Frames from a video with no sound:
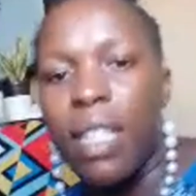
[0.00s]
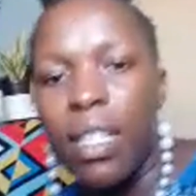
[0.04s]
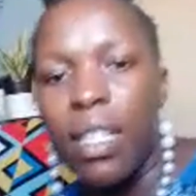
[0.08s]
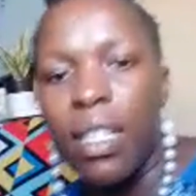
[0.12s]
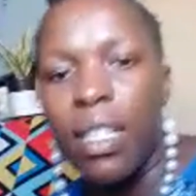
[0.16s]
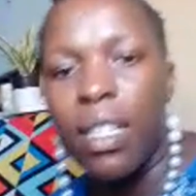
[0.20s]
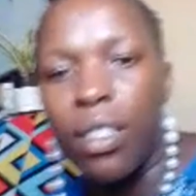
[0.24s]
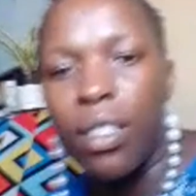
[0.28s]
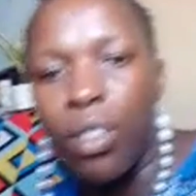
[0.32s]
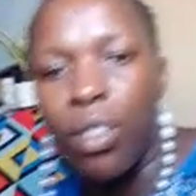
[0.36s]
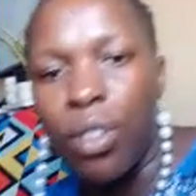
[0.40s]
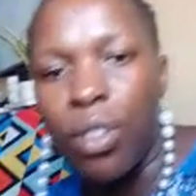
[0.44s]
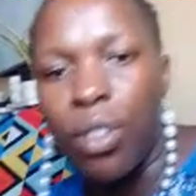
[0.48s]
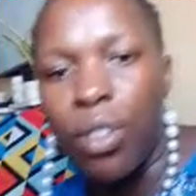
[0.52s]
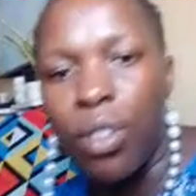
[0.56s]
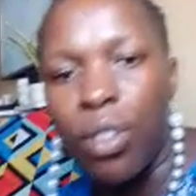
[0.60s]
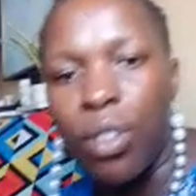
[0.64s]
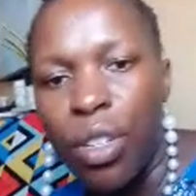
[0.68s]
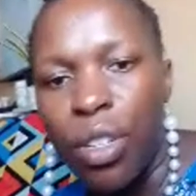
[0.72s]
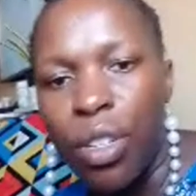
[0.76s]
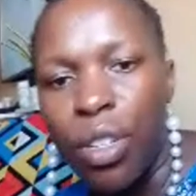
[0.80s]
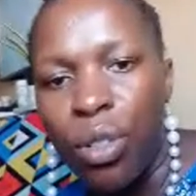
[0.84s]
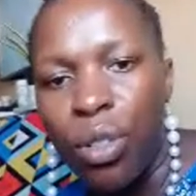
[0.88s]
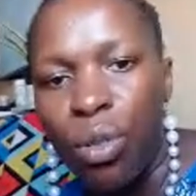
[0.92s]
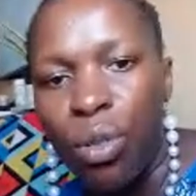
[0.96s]
you need to
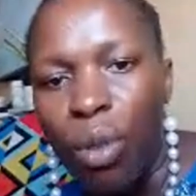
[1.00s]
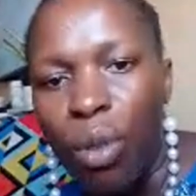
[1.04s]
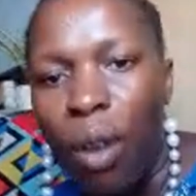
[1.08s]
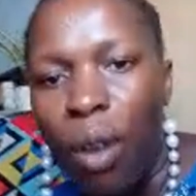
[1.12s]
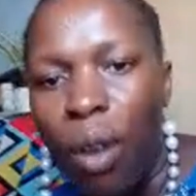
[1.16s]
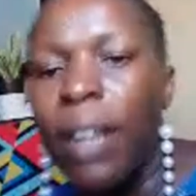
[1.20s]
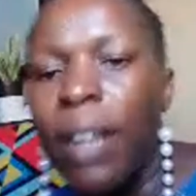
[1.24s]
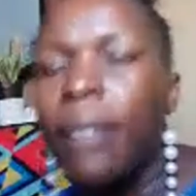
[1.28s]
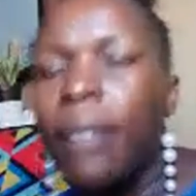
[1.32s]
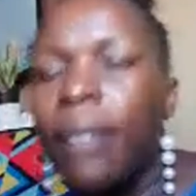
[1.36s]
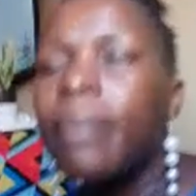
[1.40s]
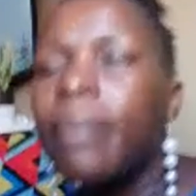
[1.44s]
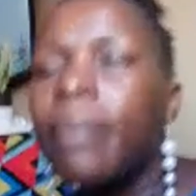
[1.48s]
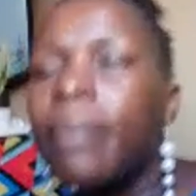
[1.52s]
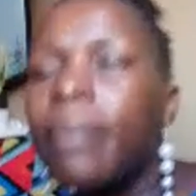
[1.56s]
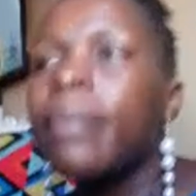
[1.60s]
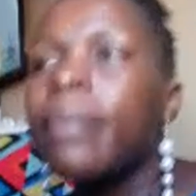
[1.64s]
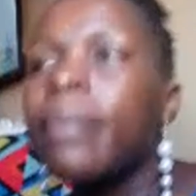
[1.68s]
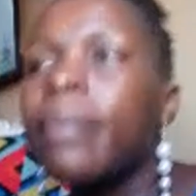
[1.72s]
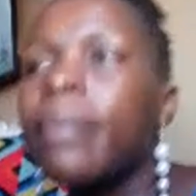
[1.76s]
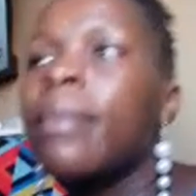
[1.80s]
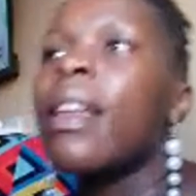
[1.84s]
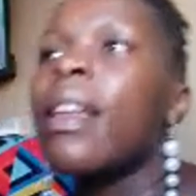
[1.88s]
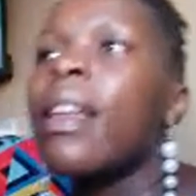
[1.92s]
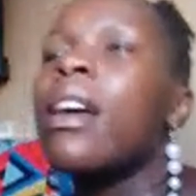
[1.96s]
offer.
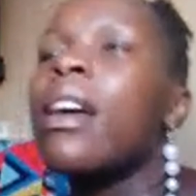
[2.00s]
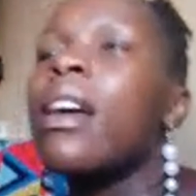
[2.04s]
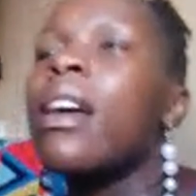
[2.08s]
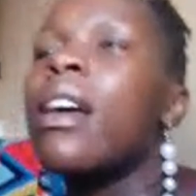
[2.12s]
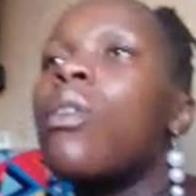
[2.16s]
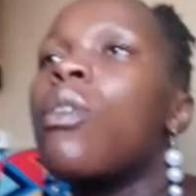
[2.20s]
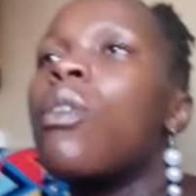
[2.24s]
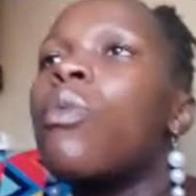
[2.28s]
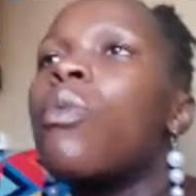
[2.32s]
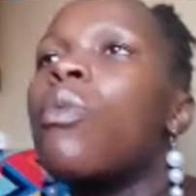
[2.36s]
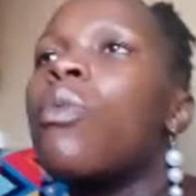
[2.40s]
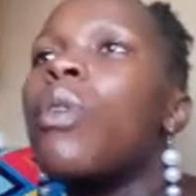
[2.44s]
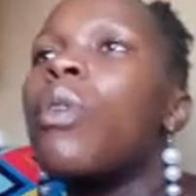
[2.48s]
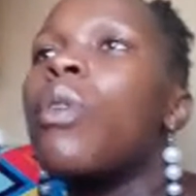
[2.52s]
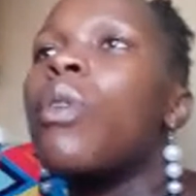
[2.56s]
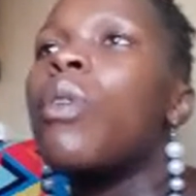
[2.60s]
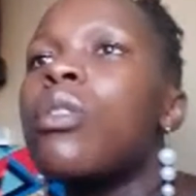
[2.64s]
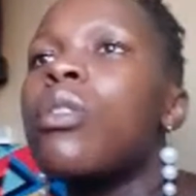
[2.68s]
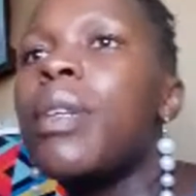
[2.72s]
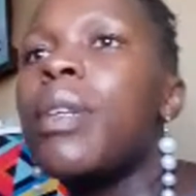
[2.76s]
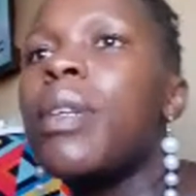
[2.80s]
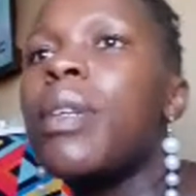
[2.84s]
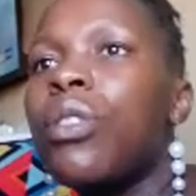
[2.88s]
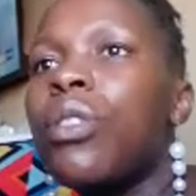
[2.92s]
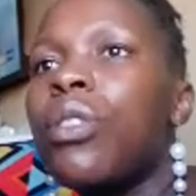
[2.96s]
We'll also be
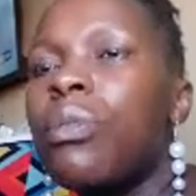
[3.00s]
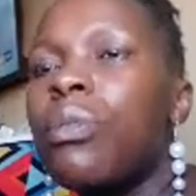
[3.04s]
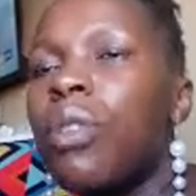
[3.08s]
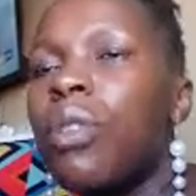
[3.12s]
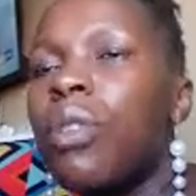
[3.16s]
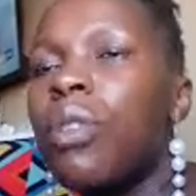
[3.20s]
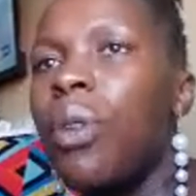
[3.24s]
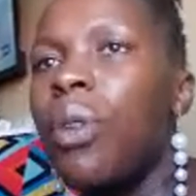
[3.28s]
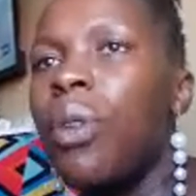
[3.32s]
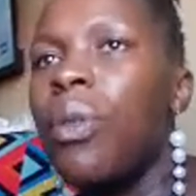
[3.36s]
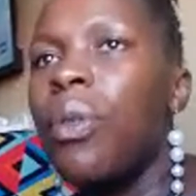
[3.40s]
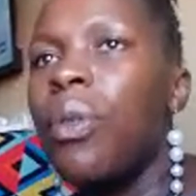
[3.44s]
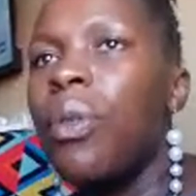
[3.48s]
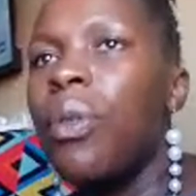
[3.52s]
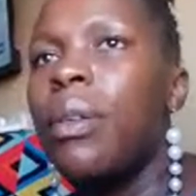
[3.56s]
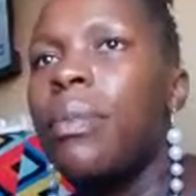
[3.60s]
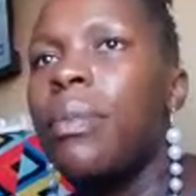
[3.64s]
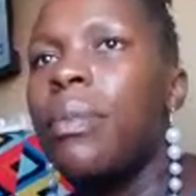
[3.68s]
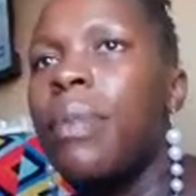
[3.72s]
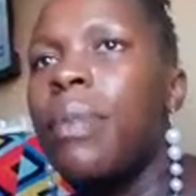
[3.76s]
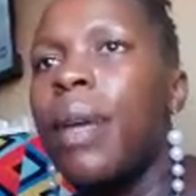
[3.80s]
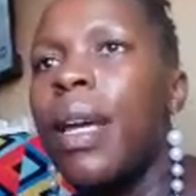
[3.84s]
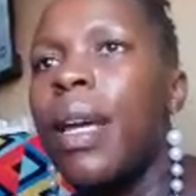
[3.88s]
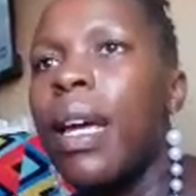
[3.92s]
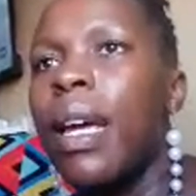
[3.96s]
tomorrow we'll
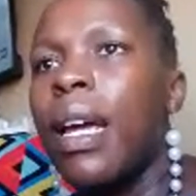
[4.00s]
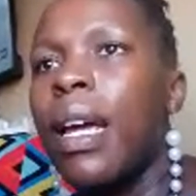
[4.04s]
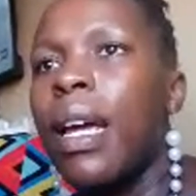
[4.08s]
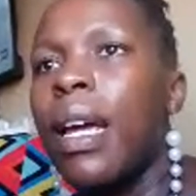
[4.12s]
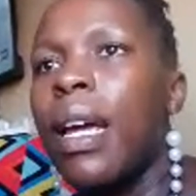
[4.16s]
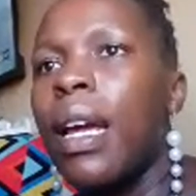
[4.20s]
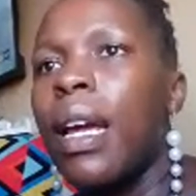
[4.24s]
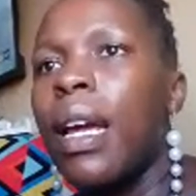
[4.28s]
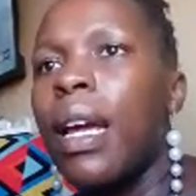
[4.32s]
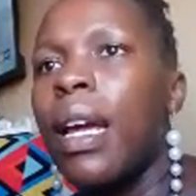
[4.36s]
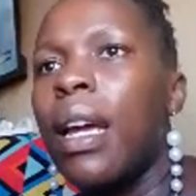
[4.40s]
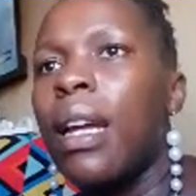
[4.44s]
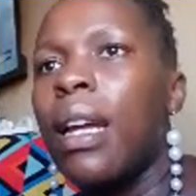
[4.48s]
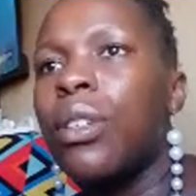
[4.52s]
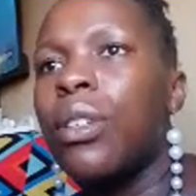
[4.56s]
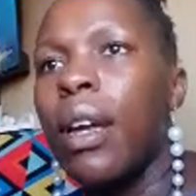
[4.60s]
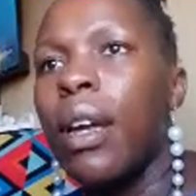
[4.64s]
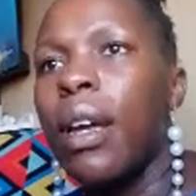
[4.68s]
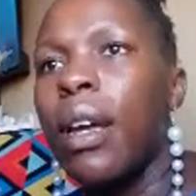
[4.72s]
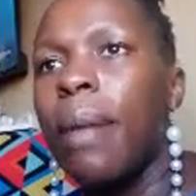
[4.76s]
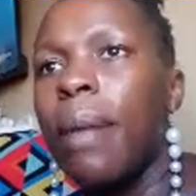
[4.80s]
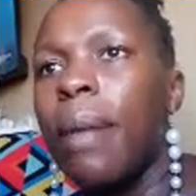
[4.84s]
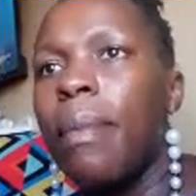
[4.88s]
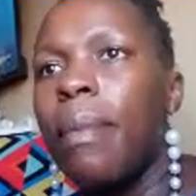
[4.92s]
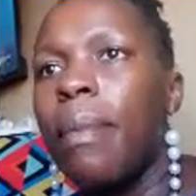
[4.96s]
be talking
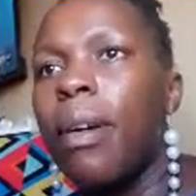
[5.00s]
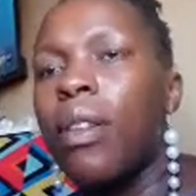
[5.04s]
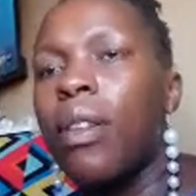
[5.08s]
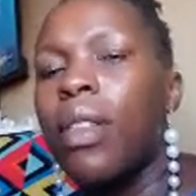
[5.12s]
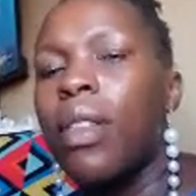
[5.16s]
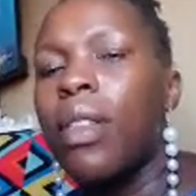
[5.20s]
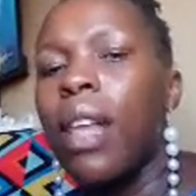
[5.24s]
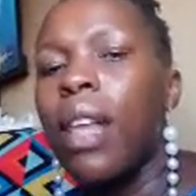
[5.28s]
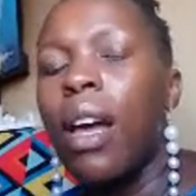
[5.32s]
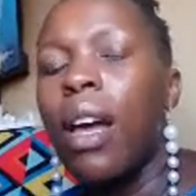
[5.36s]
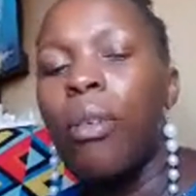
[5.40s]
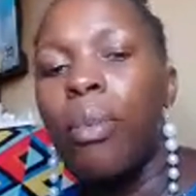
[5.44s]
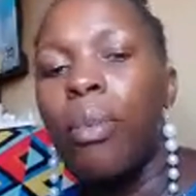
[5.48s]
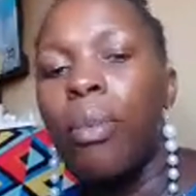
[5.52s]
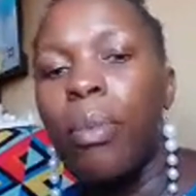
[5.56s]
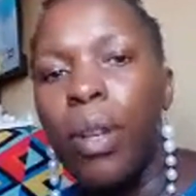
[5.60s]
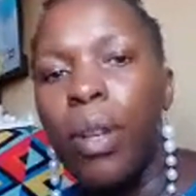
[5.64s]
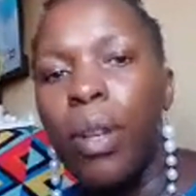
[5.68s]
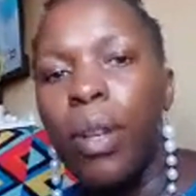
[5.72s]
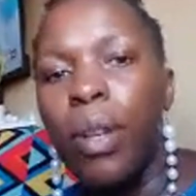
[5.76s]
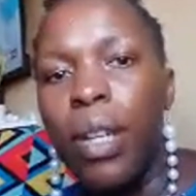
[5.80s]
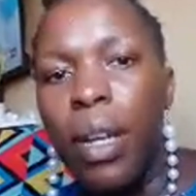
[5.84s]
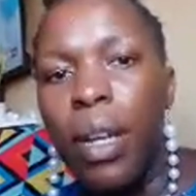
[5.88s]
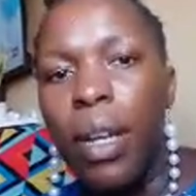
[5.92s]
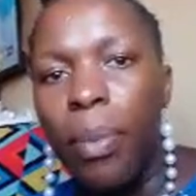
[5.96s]
about the onboarding
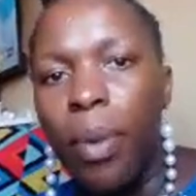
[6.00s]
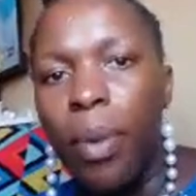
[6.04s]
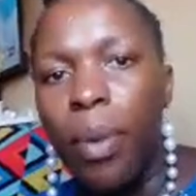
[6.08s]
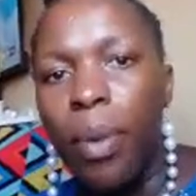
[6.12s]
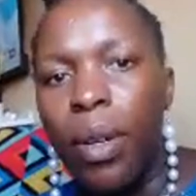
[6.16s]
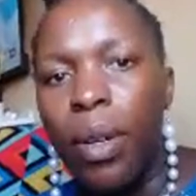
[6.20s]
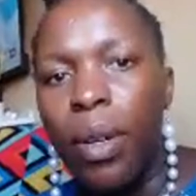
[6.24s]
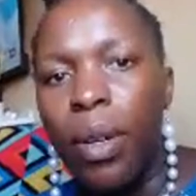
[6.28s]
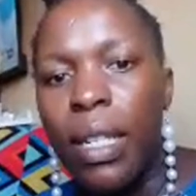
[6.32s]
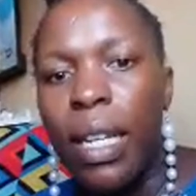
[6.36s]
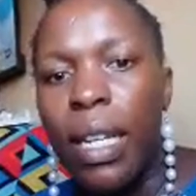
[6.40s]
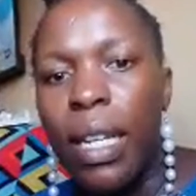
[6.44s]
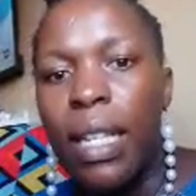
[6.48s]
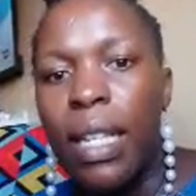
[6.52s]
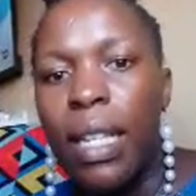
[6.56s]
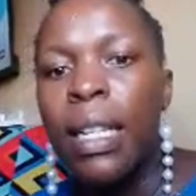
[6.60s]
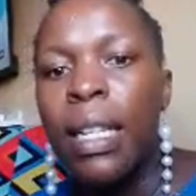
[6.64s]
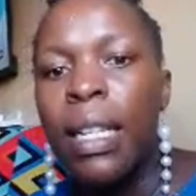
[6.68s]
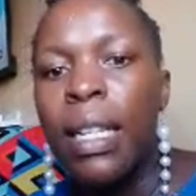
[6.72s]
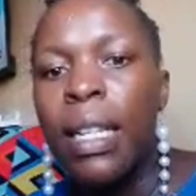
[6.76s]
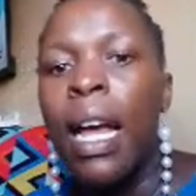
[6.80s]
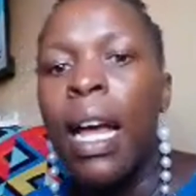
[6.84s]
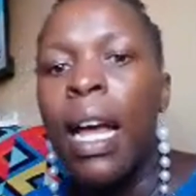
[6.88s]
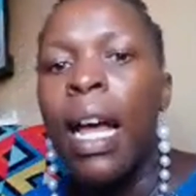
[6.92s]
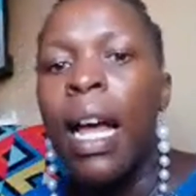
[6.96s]
process
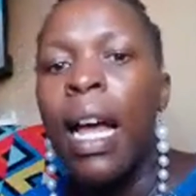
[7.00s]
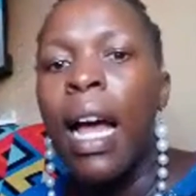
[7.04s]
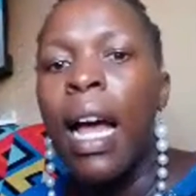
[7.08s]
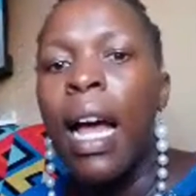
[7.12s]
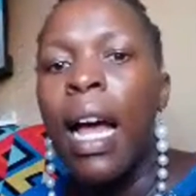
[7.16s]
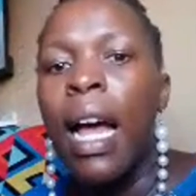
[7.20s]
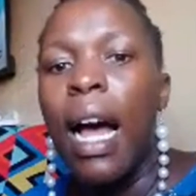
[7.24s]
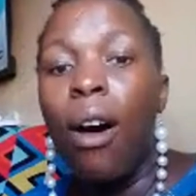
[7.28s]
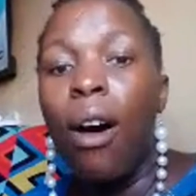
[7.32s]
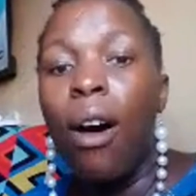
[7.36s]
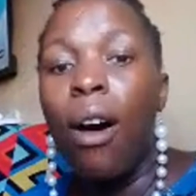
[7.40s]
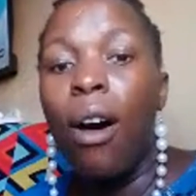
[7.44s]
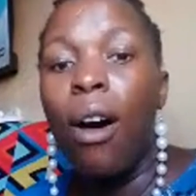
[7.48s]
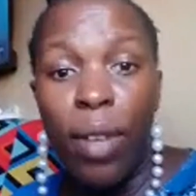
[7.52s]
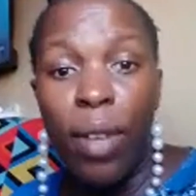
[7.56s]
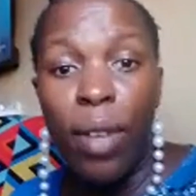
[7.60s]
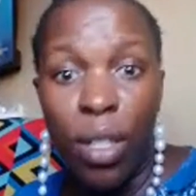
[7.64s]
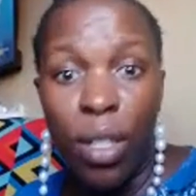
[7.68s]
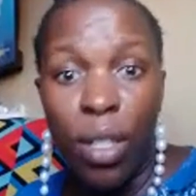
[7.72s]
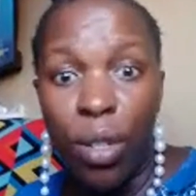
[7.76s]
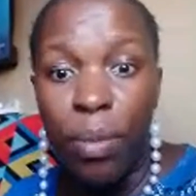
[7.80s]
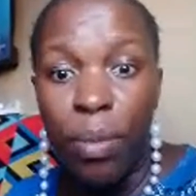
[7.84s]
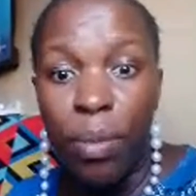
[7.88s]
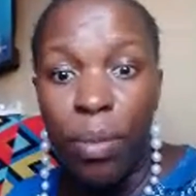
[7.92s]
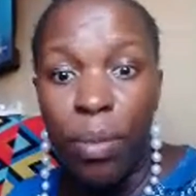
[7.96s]
of a social
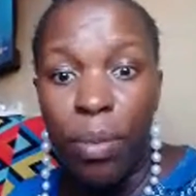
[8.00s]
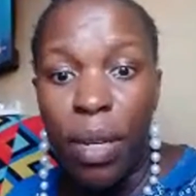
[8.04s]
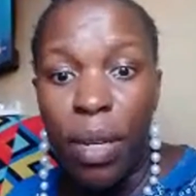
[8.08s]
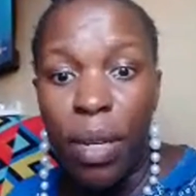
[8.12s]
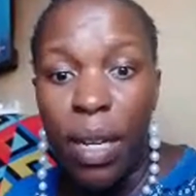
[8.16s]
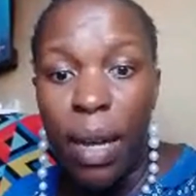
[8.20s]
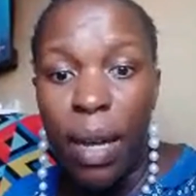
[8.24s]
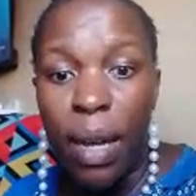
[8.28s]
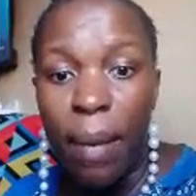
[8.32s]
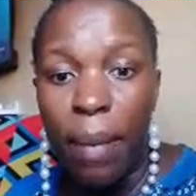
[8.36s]
media manager.